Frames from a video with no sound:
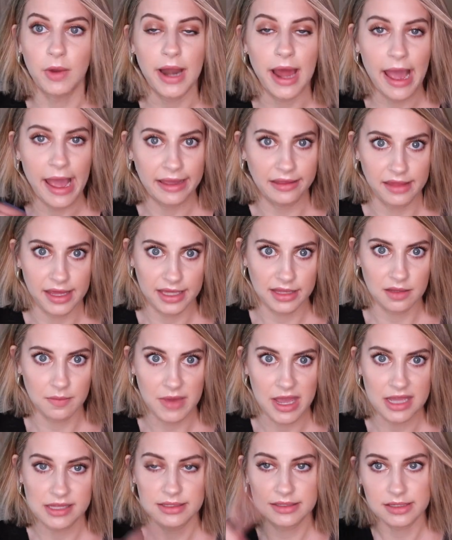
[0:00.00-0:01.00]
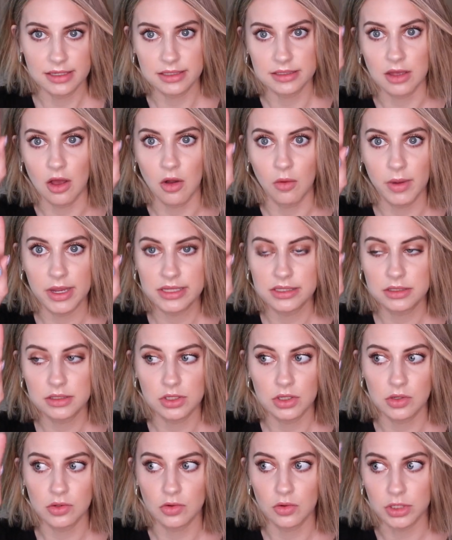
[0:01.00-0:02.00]
What I like the best is always
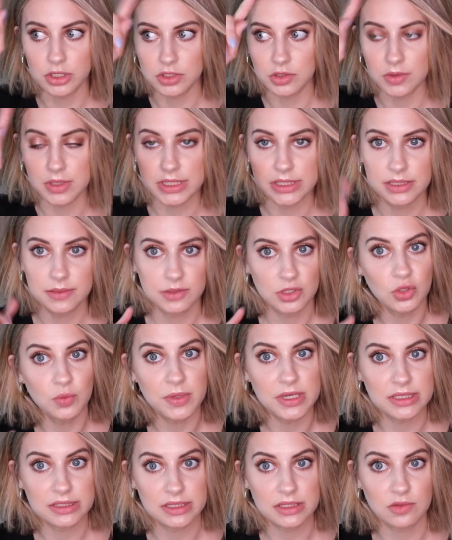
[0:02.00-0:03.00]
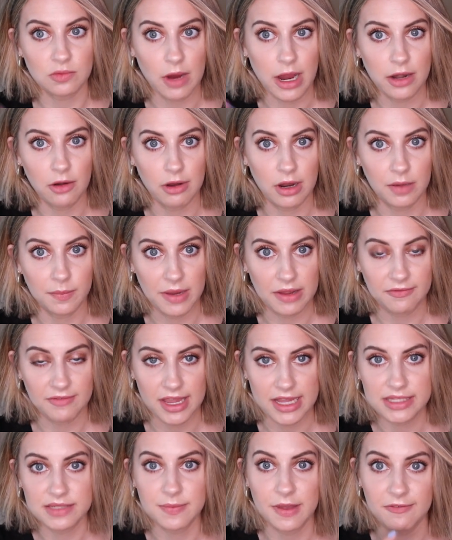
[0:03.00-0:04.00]
to do these two pieces right around my
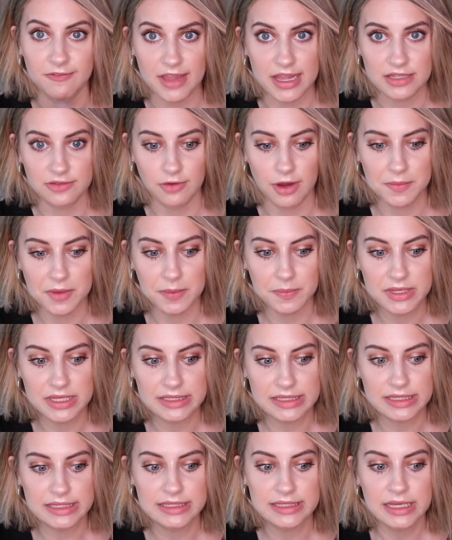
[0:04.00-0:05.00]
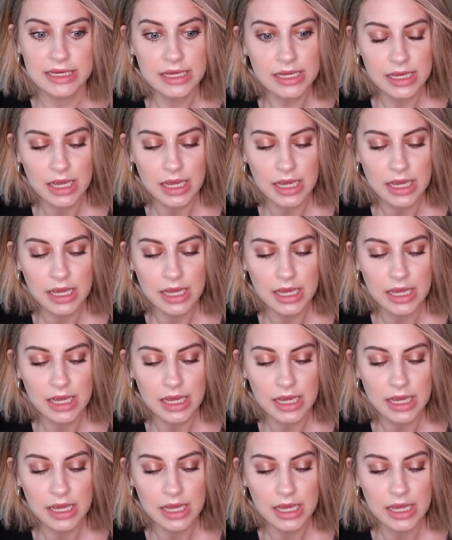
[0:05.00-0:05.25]
face, my face framing pieces.